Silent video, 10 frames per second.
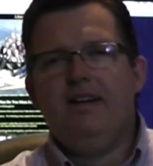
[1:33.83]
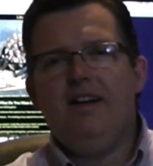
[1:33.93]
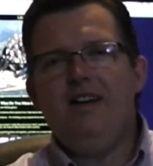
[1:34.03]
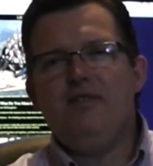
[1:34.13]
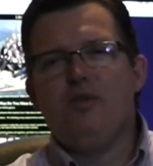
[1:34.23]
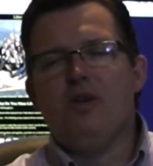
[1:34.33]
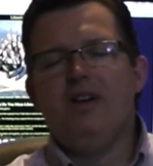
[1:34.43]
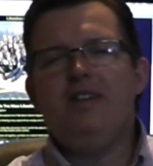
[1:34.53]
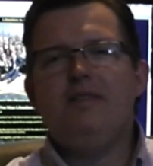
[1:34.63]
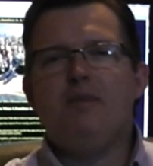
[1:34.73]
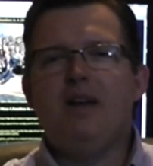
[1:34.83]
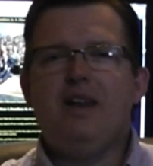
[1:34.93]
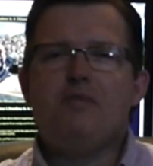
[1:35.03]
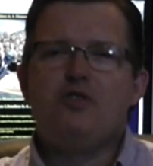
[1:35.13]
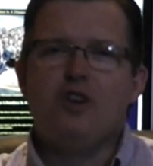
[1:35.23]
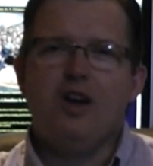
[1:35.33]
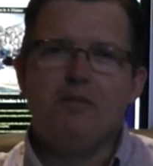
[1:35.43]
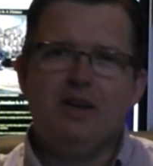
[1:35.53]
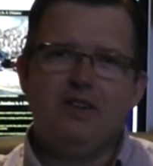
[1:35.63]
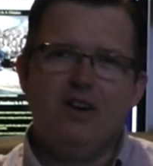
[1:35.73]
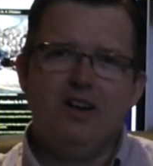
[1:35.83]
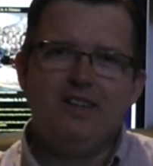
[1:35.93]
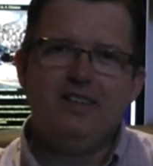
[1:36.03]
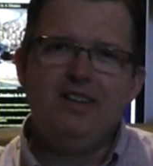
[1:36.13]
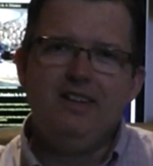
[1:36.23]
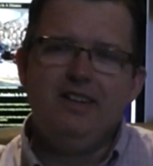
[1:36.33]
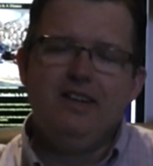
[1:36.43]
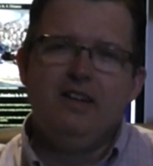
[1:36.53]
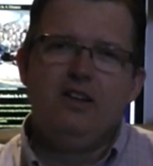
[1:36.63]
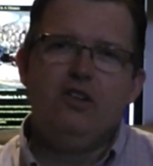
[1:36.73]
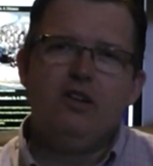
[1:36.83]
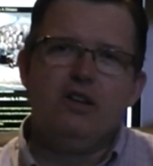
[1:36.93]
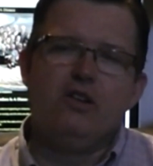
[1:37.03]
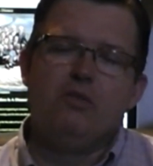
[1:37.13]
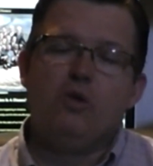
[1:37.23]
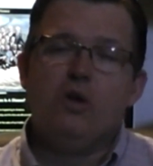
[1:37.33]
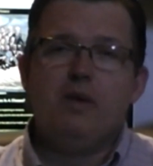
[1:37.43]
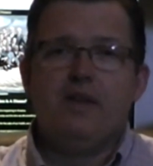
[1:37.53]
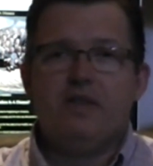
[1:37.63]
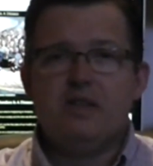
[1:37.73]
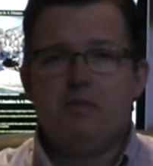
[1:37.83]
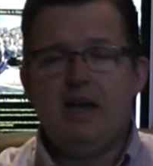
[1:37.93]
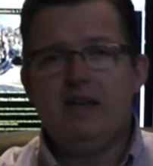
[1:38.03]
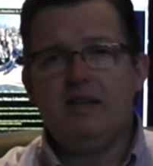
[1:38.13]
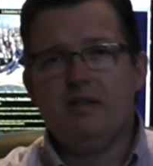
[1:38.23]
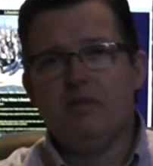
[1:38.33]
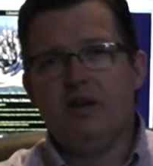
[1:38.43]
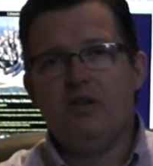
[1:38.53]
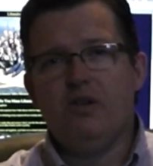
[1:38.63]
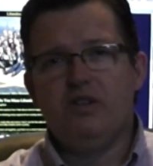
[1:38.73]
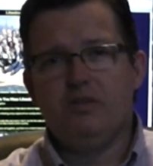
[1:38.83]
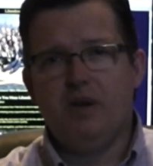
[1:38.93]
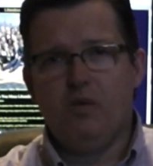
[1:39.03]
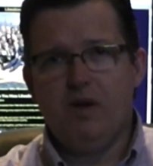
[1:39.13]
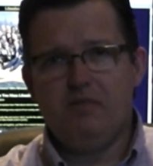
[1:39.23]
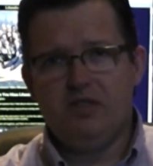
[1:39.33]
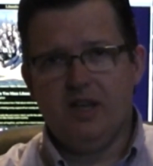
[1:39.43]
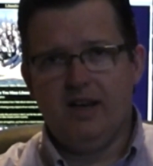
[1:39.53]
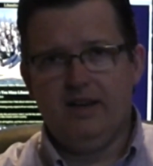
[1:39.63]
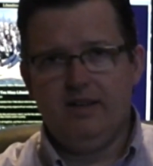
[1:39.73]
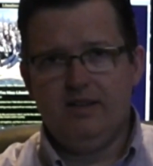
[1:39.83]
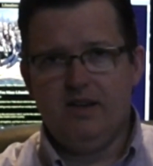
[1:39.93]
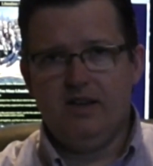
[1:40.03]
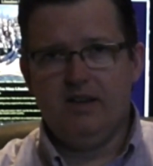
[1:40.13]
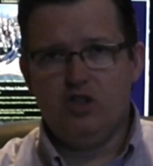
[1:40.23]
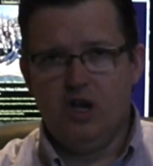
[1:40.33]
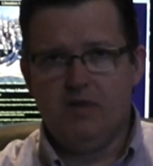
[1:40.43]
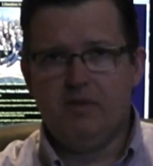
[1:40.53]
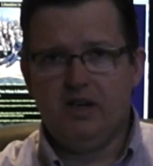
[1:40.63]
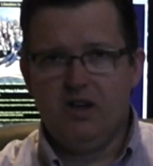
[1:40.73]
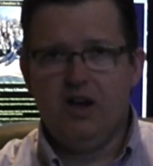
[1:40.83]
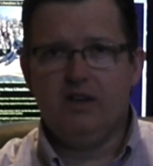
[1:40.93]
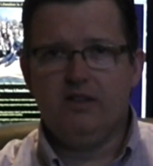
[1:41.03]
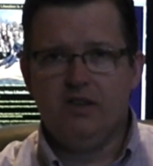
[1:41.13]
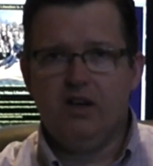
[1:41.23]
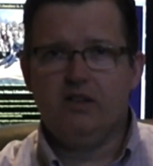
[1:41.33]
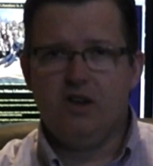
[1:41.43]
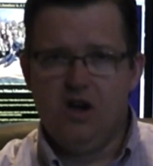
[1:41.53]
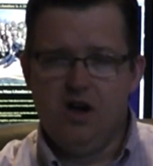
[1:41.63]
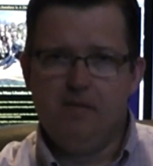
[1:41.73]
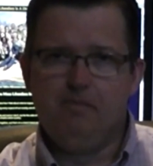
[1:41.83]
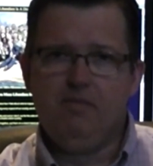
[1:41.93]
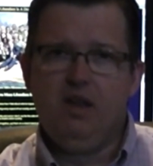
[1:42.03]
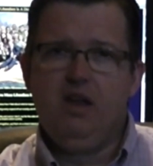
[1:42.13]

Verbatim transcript: Hi everyone, my name is Jon McNaughton. You can learn more about this painting by going to my website, uh, jonmcnaughton.com.